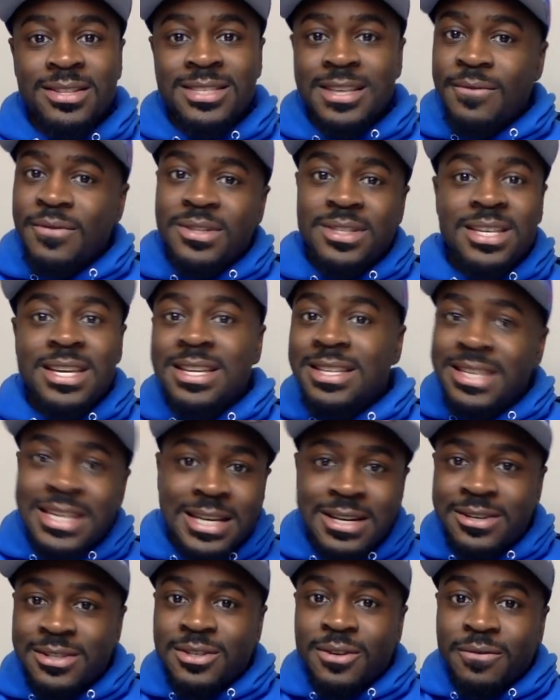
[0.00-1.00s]
17
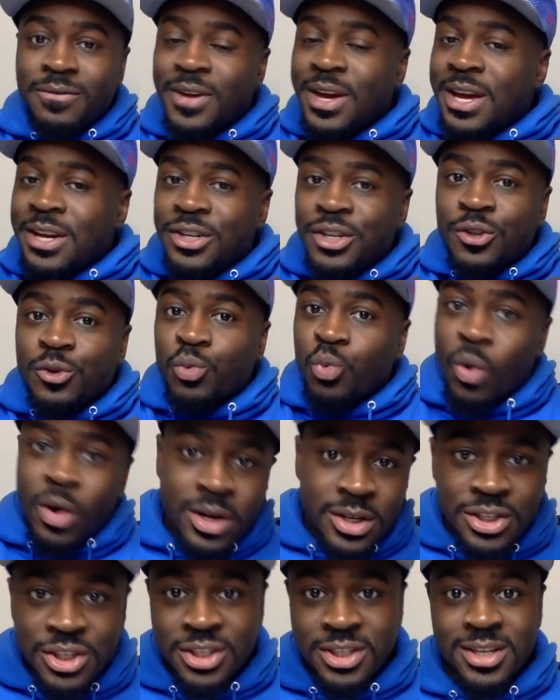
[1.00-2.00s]
years of just
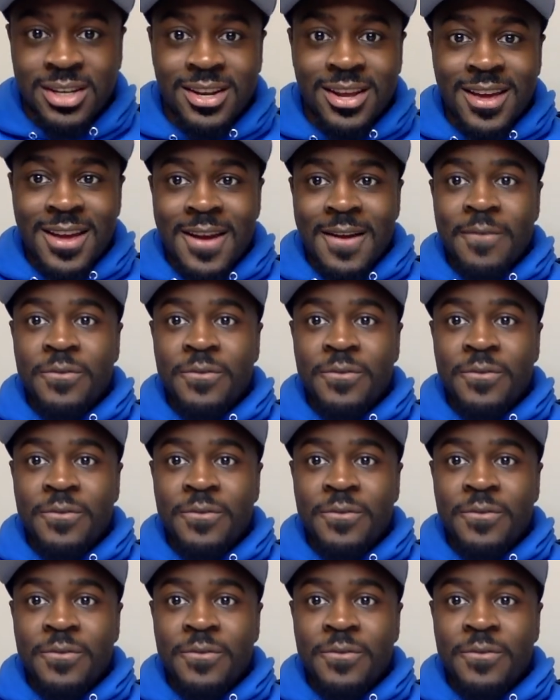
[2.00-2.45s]
running shit.